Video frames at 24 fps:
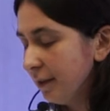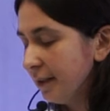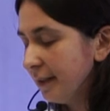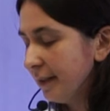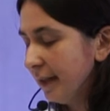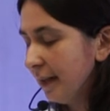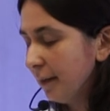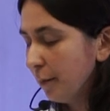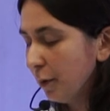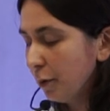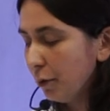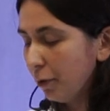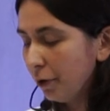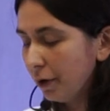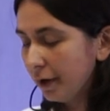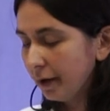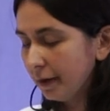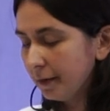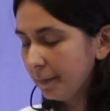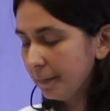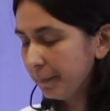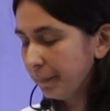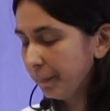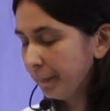of the same
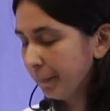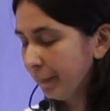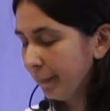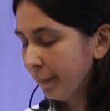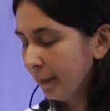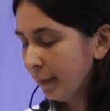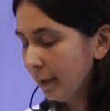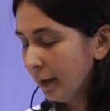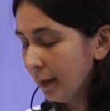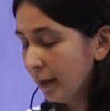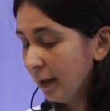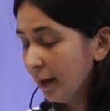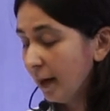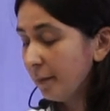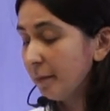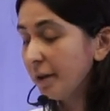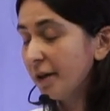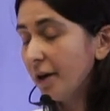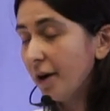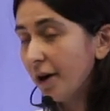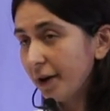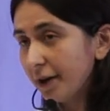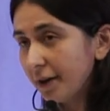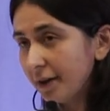coin. I'm
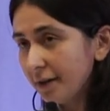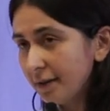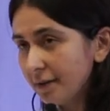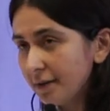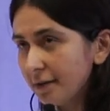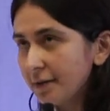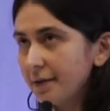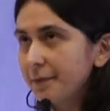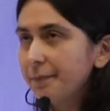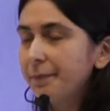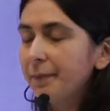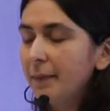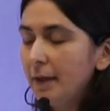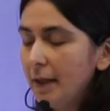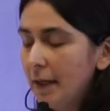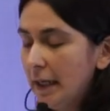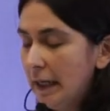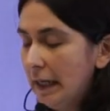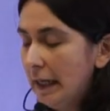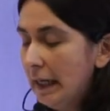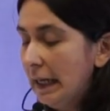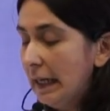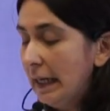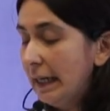an artist
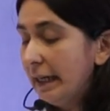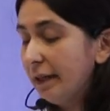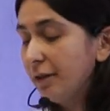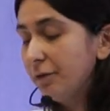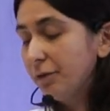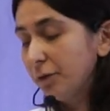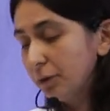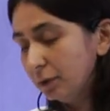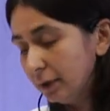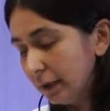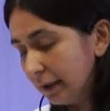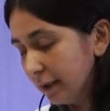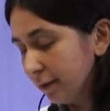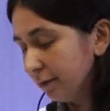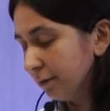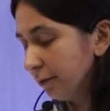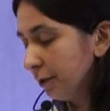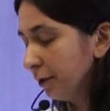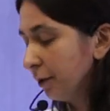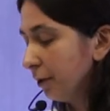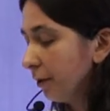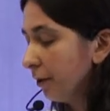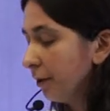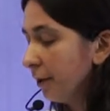and a food
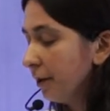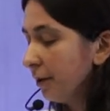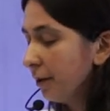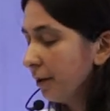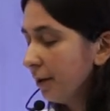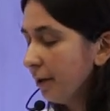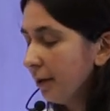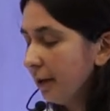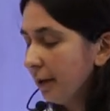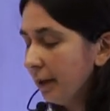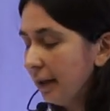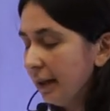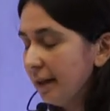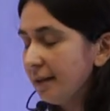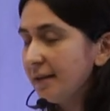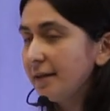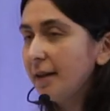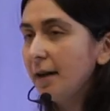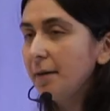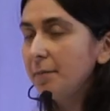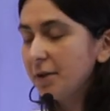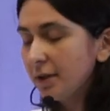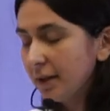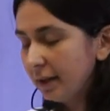delivery courier, at
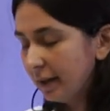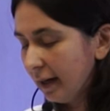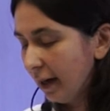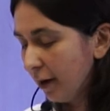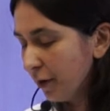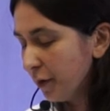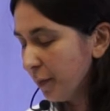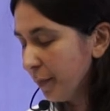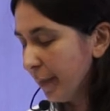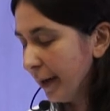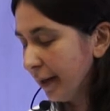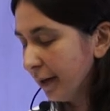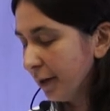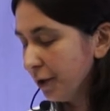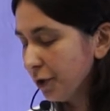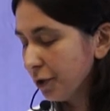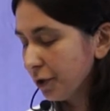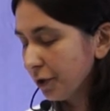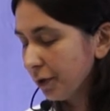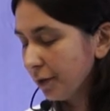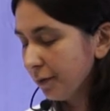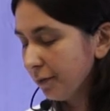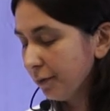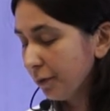times an account
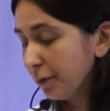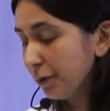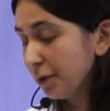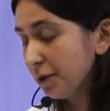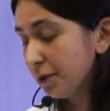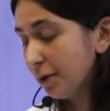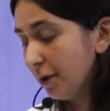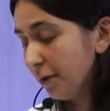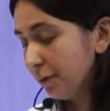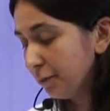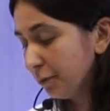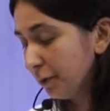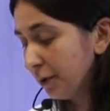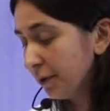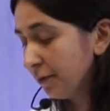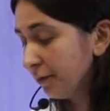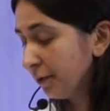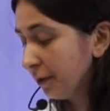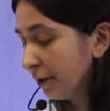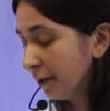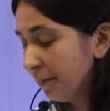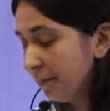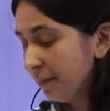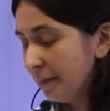manager for a software
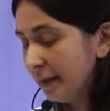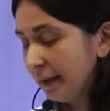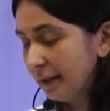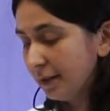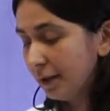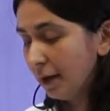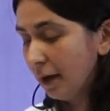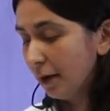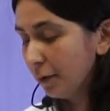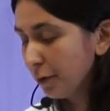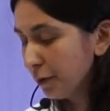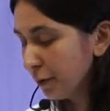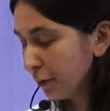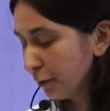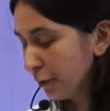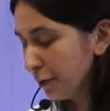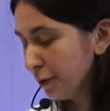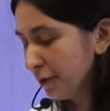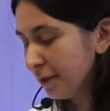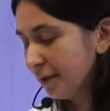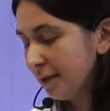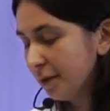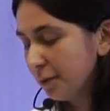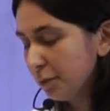firm that
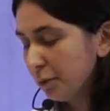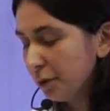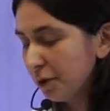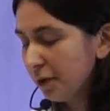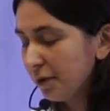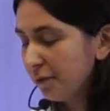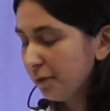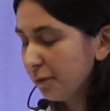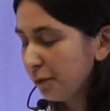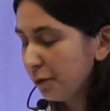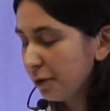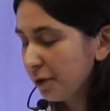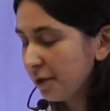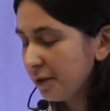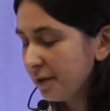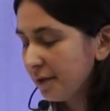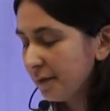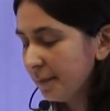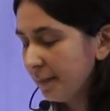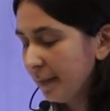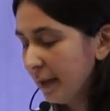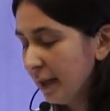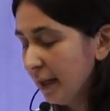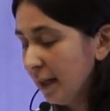outsources its
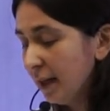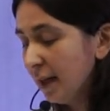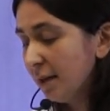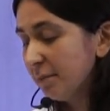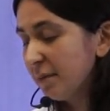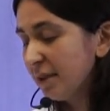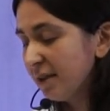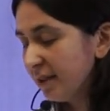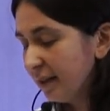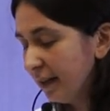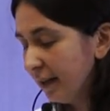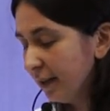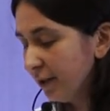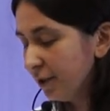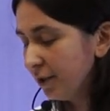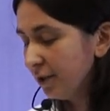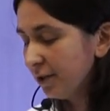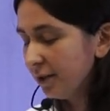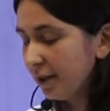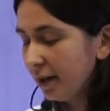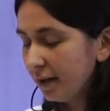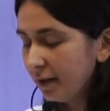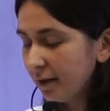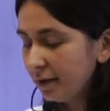workforce. I'm a stage
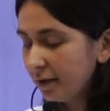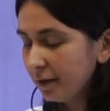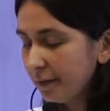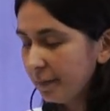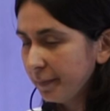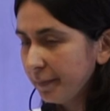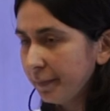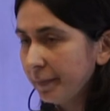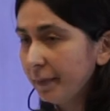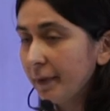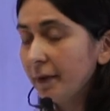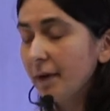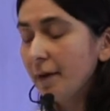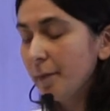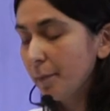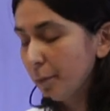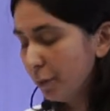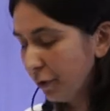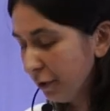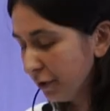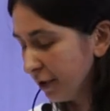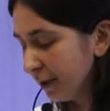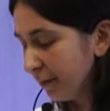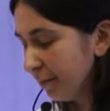designer, a
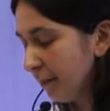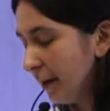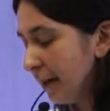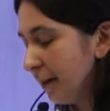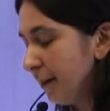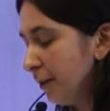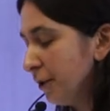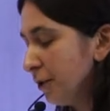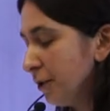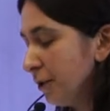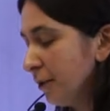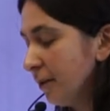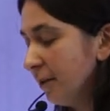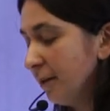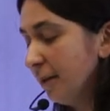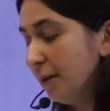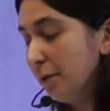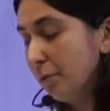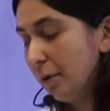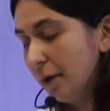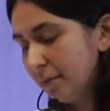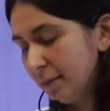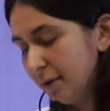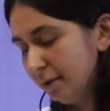project manager,
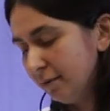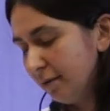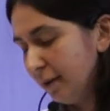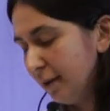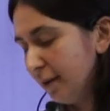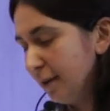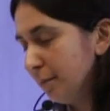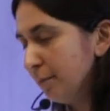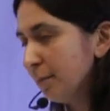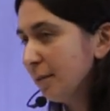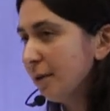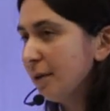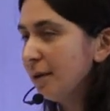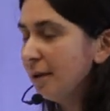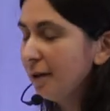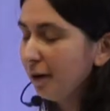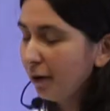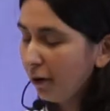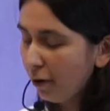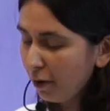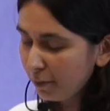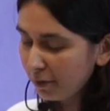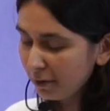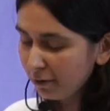a web developer, a
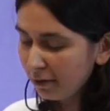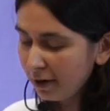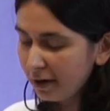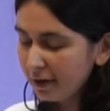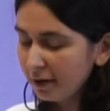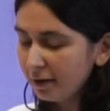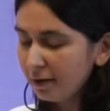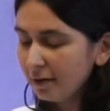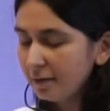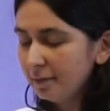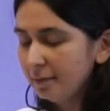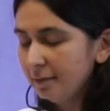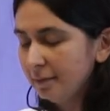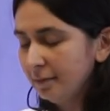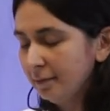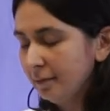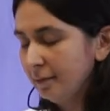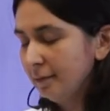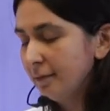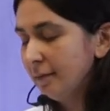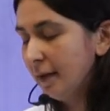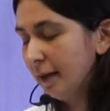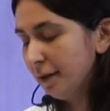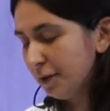copywriter,
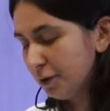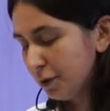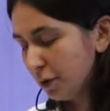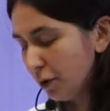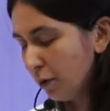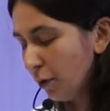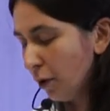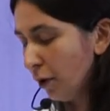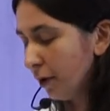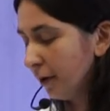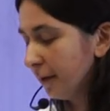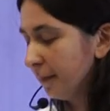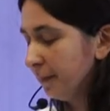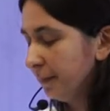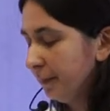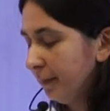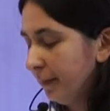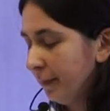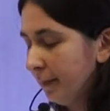and so on.